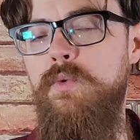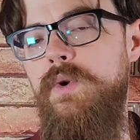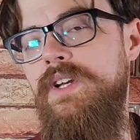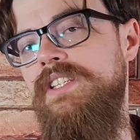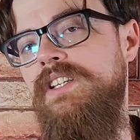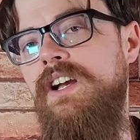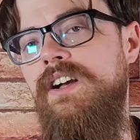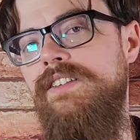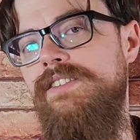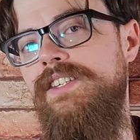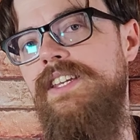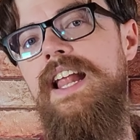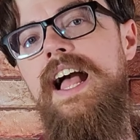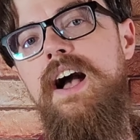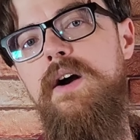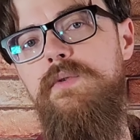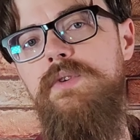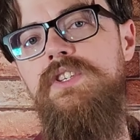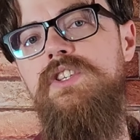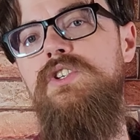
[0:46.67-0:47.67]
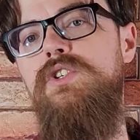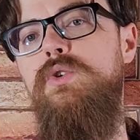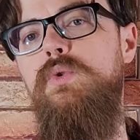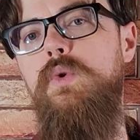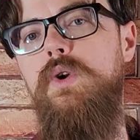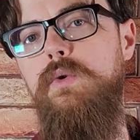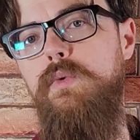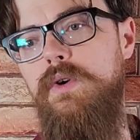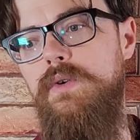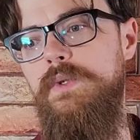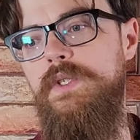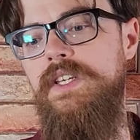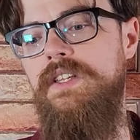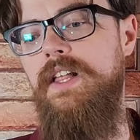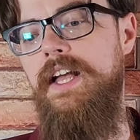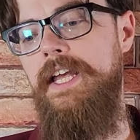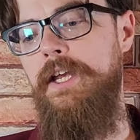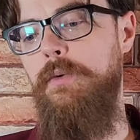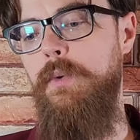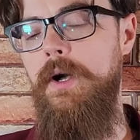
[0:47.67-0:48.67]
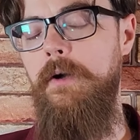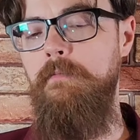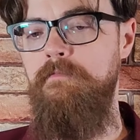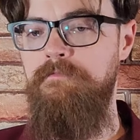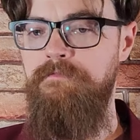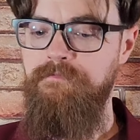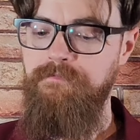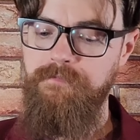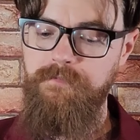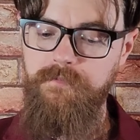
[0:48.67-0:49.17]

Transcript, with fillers: in Wisconsin? How was the tour? What was it like? Well,